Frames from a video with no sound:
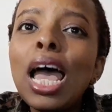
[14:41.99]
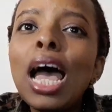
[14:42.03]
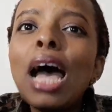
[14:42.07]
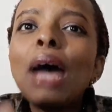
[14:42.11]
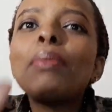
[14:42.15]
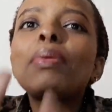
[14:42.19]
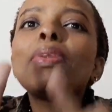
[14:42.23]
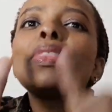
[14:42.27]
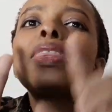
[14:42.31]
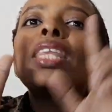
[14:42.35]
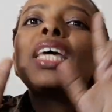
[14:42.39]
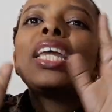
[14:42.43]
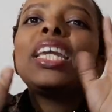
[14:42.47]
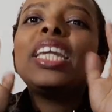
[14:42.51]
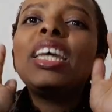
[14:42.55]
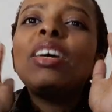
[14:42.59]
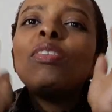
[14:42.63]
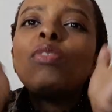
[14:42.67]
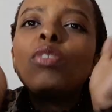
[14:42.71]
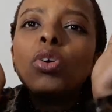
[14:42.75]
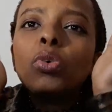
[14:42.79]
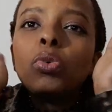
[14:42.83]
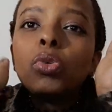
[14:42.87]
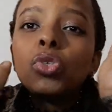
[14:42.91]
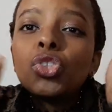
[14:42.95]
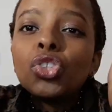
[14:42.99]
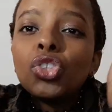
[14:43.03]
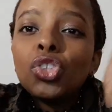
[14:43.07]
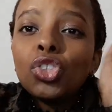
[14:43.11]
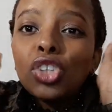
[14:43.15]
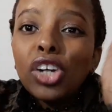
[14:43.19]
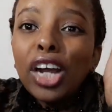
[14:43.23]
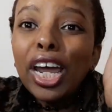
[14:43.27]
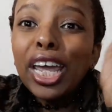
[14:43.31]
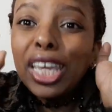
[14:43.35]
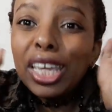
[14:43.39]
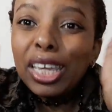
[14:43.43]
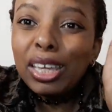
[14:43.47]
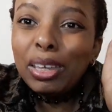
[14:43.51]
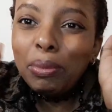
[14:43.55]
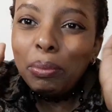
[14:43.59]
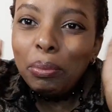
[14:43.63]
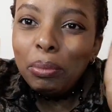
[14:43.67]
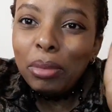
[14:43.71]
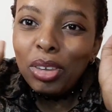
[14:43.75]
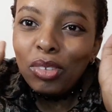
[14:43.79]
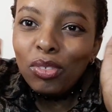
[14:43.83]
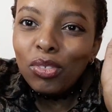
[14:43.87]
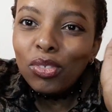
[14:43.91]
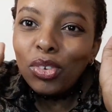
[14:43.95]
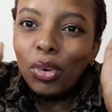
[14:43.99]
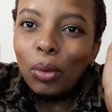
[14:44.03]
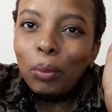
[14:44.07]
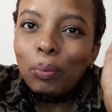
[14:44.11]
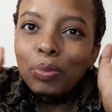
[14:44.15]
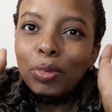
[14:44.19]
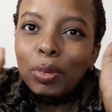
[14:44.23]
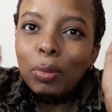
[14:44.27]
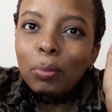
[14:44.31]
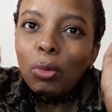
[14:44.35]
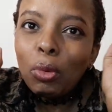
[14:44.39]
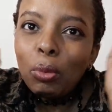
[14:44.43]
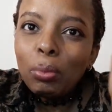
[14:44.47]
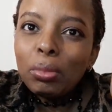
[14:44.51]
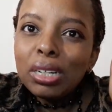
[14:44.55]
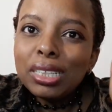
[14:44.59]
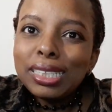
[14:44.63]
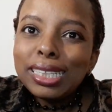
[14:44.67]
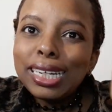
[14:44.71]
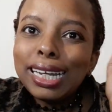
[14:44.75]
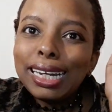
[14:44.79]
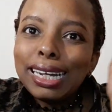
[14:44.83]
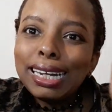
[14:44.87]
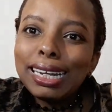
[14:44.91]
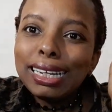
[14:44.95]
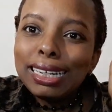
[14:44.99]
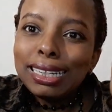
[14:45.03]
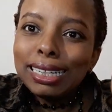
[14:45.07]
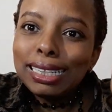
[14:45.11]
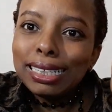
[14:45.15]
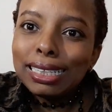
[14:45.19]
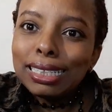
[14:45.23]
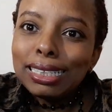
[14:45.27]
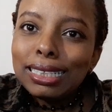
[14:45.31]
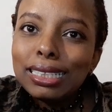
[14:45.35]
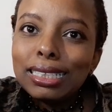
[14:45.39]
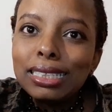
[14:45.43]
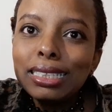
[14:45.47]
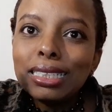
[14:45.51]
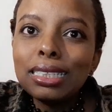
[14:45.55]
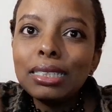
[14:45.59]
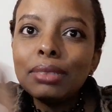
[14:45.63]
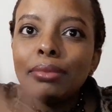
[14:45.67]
I mean, the devil was trying me from the moment I landed.